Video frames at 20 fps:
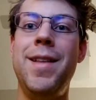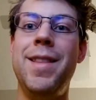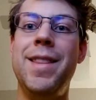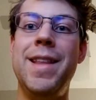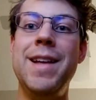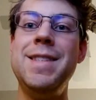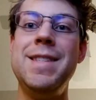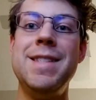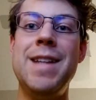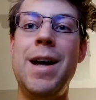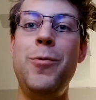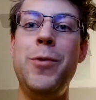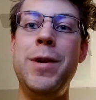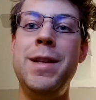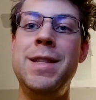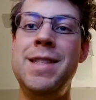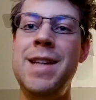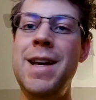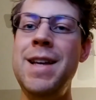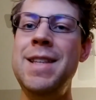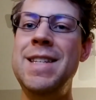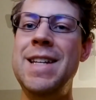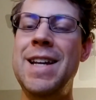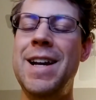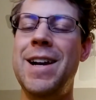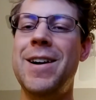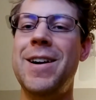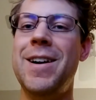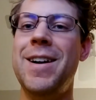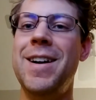that's not what it says
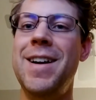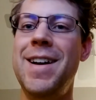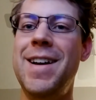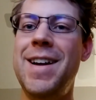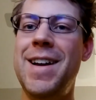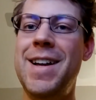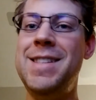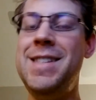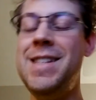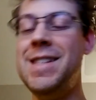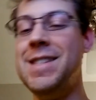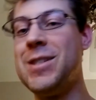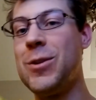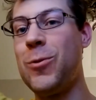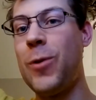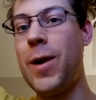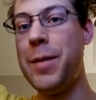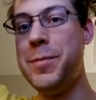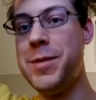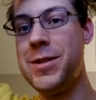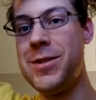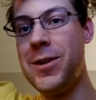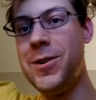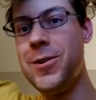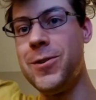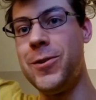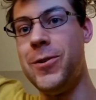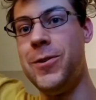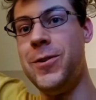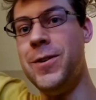here. It's inscribe a
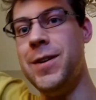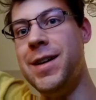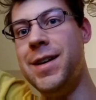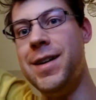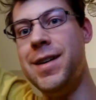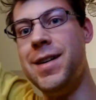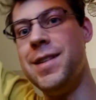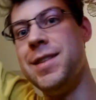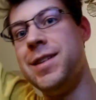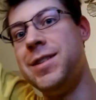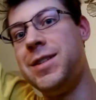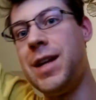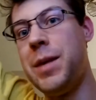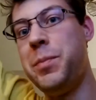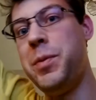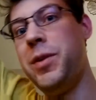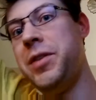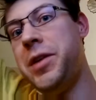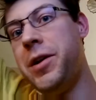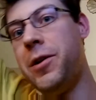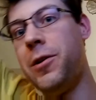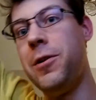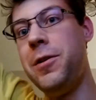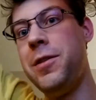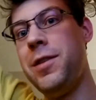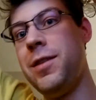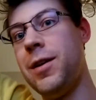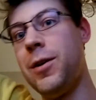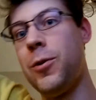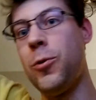circle. The shape of the
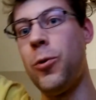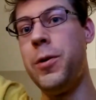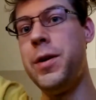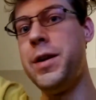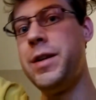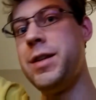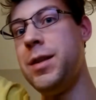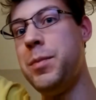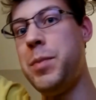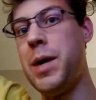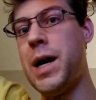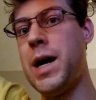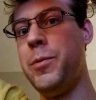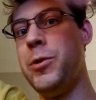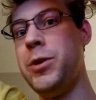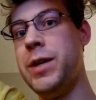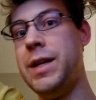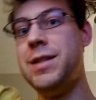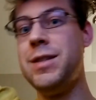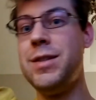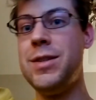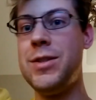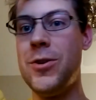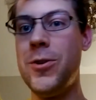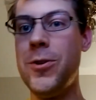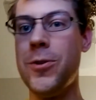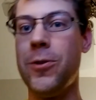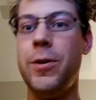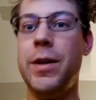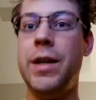earth, according to the Bible, is a
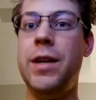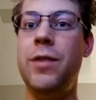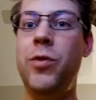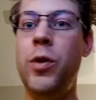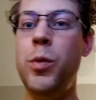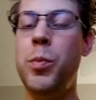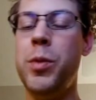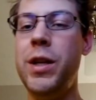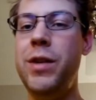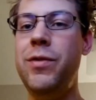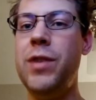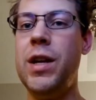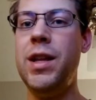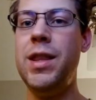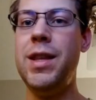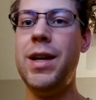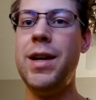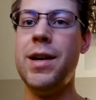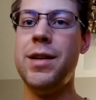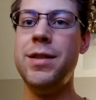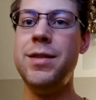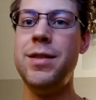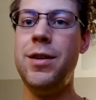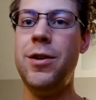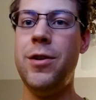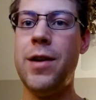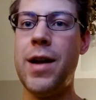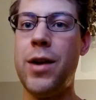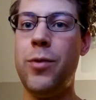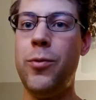circle, and if you believe anything else, then
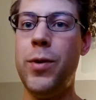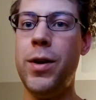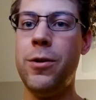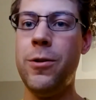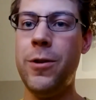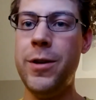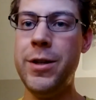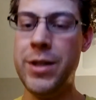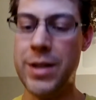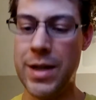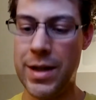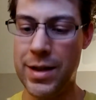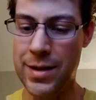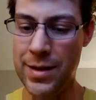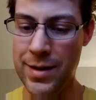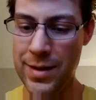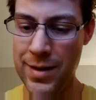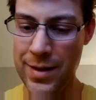you're not a real Christian.